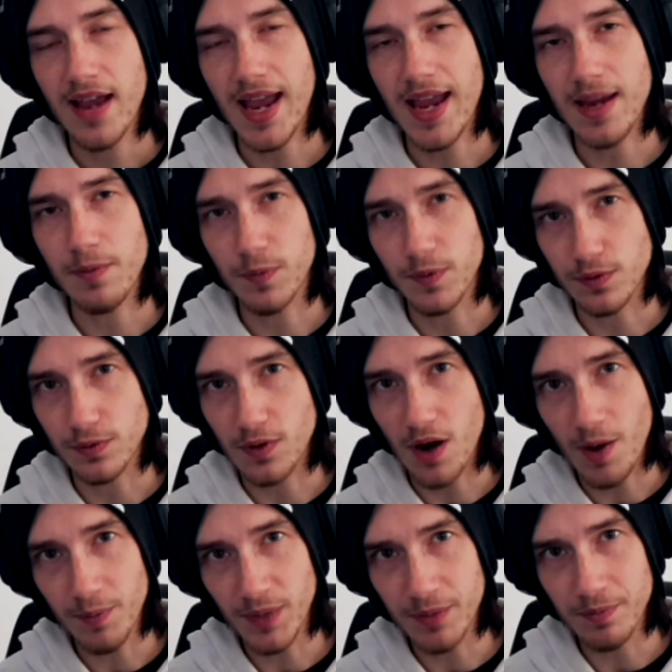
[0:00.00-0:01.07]
a
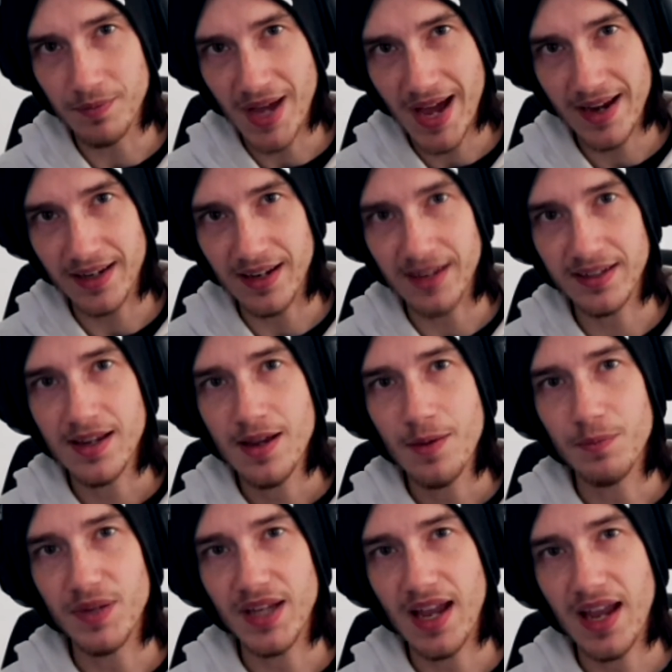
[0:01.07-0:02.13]
problematic
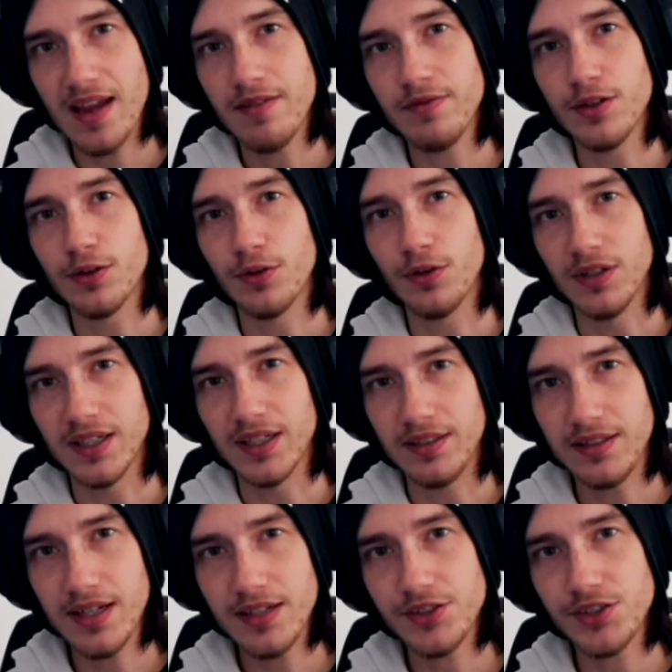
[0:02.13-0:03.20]
behavioral
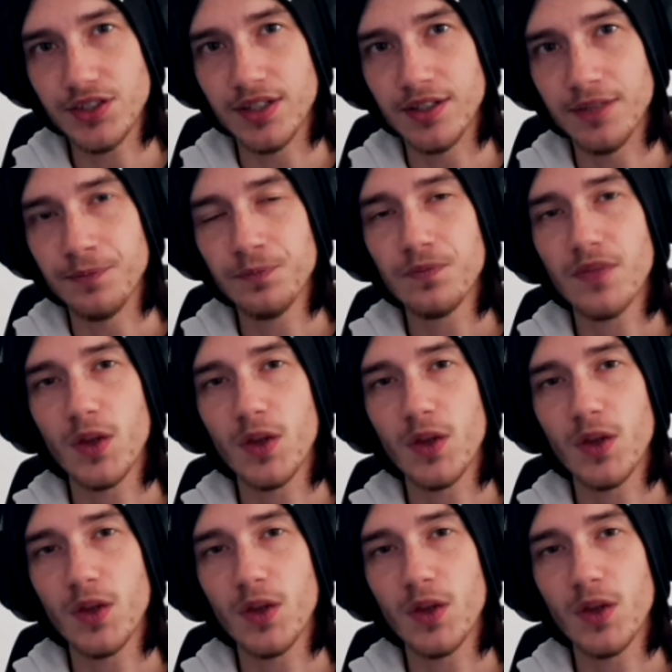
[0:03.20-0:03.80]
addiction,